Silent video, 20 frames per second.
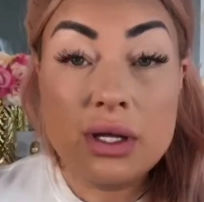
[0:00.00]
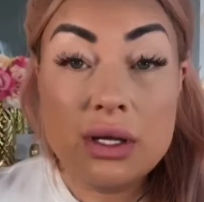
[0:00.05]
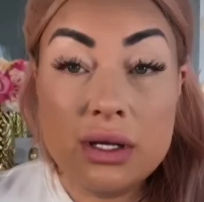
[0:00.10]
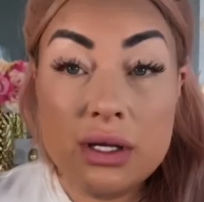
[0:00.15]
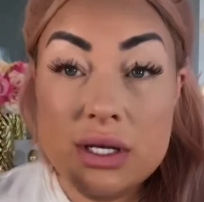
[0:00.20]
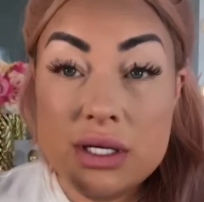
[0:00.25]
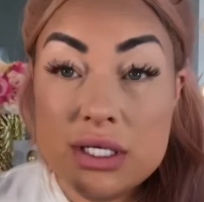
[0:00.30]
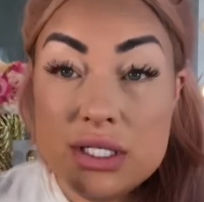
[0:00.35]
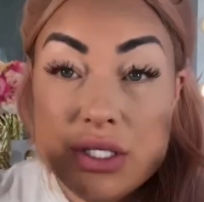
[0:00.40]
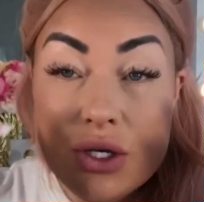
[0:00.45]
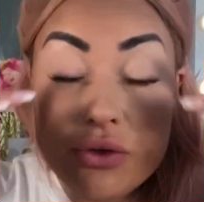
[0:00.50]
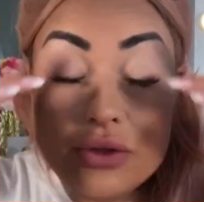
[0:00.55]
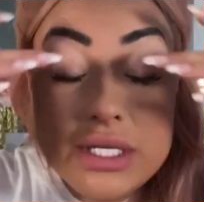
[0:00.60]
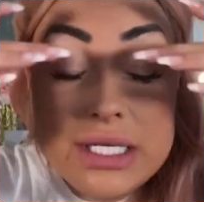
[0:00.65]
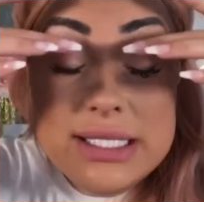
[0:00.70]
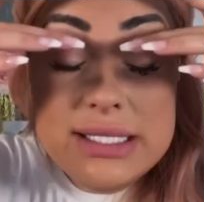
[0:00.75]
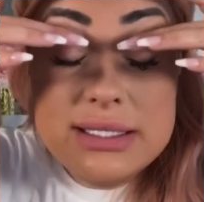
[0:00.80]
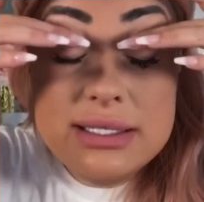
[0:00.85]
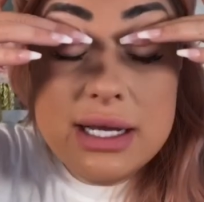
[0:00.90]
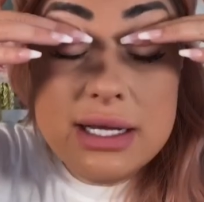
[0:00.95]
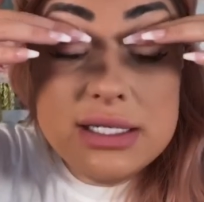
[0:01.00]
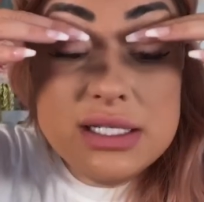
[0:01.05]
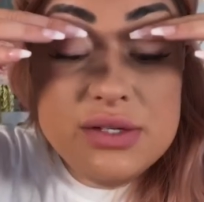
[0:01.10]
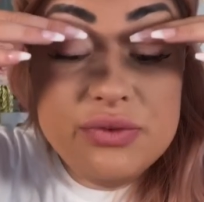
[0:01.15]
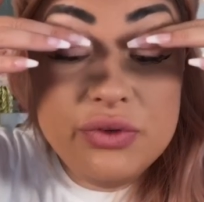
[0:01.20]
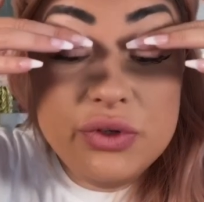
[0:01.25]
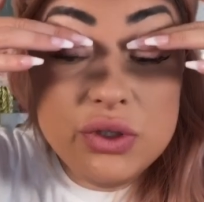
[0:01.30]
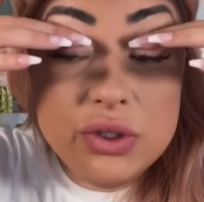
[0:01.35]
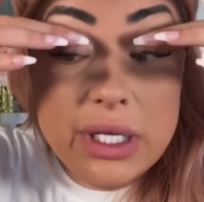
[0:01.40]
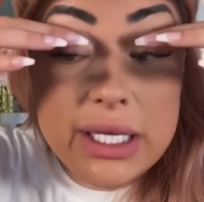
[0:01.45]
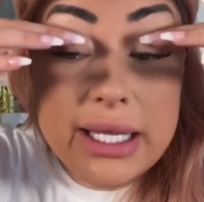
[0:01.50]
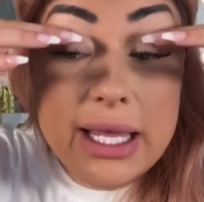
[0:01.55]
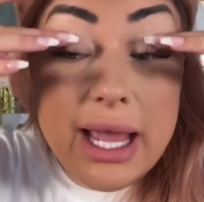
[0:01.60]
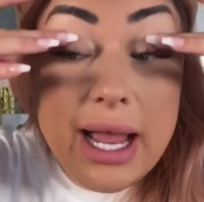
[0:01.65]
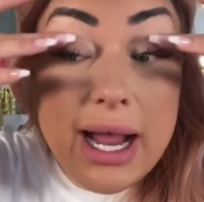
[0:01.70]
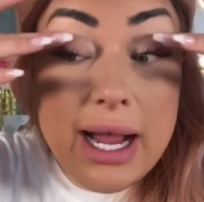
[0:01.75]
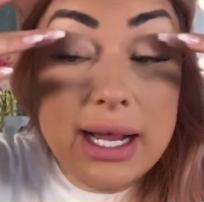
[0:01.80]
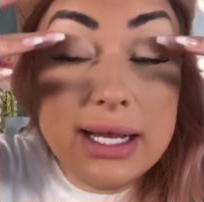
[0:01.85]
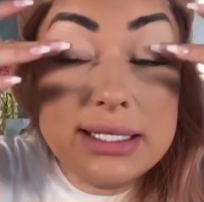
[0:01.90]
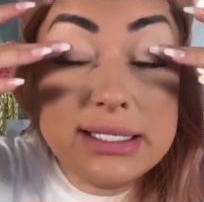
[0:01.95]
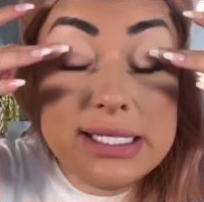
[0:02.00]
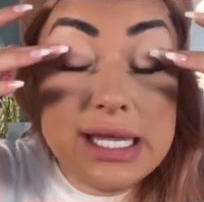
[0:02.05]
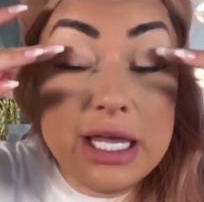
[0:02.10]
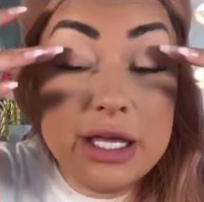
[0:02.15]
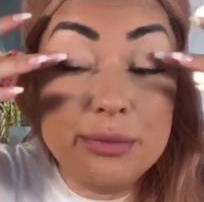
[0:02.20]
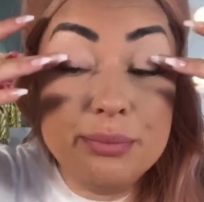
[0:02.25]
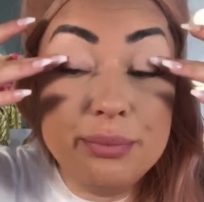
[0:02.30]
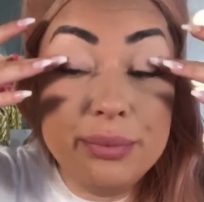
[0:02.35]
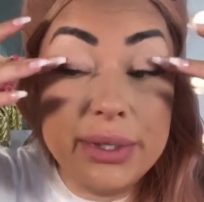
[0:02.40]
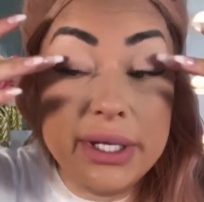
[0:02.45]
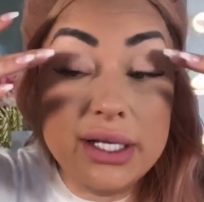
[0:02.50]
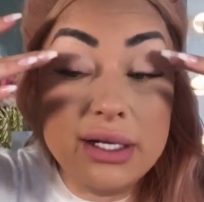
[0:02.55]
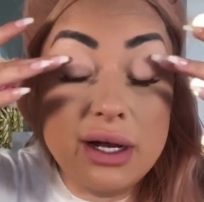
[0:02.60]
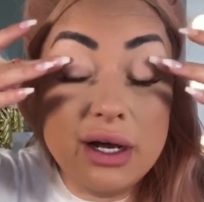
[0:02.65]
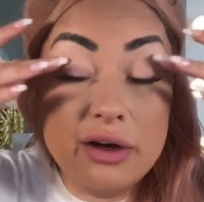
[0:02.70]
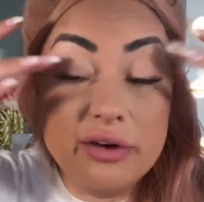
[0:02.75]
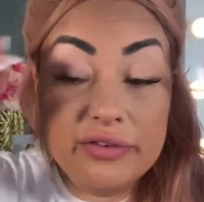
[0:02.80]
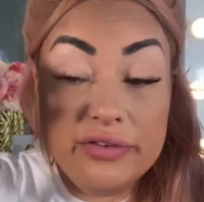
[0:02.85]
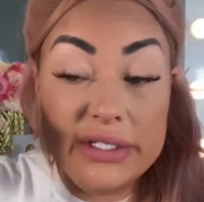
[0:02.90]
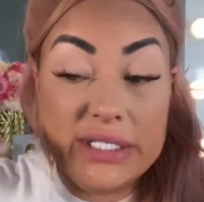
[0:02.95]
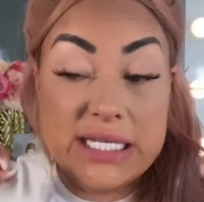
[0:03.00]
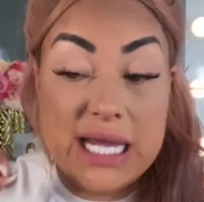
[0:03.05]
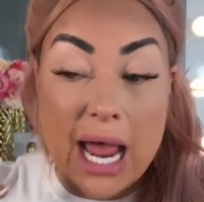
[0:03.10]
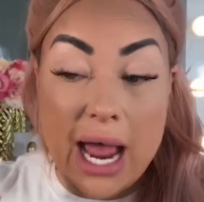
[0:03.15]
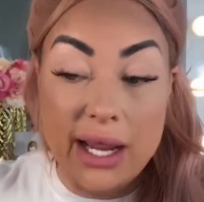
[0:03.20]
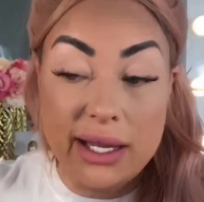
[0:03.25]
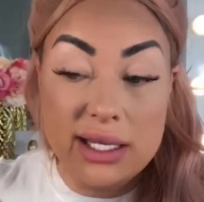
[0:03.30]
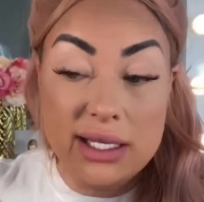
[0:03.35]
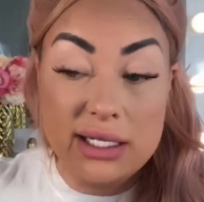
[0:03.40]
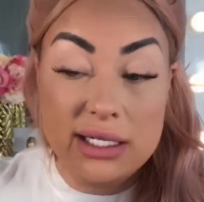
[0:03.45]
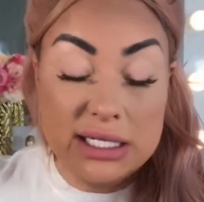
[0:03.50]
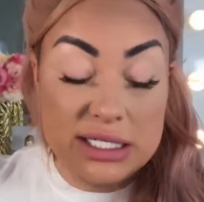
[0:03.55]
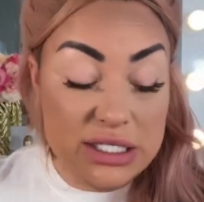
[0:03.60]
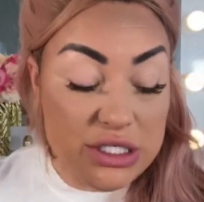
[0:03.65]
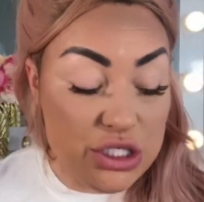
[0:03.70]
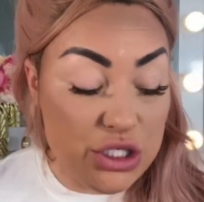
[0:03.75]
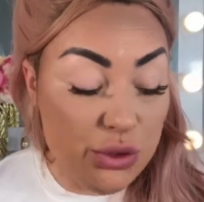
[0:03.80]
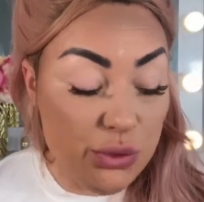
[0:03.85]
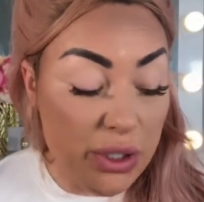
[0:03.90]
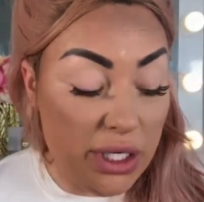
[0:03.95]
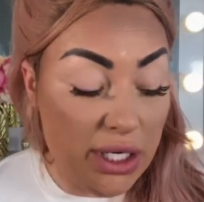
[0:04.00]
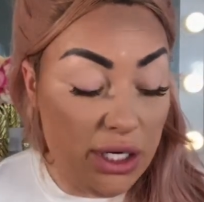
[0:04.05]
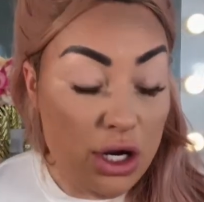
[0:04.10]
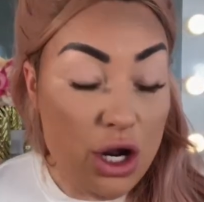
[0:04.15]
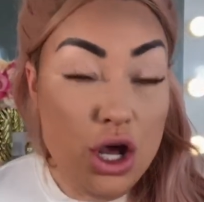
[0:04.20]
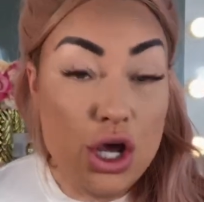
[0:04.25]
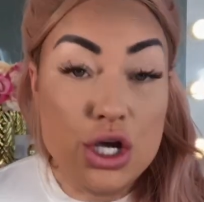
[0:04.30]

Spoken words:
So this does feel like it has a bit of tackiness to it.